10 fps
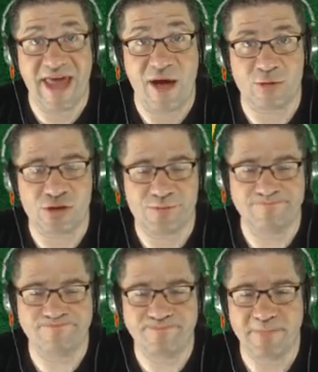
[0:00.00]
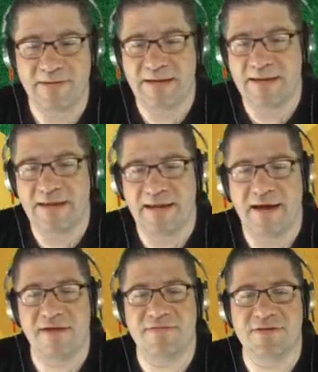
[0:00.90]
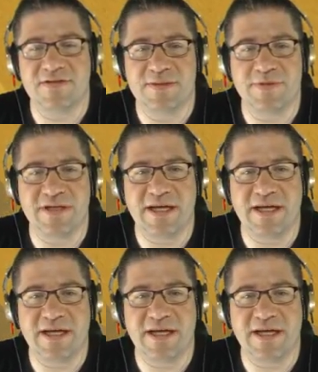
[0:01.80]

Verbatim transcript: couch. I fell asleep on the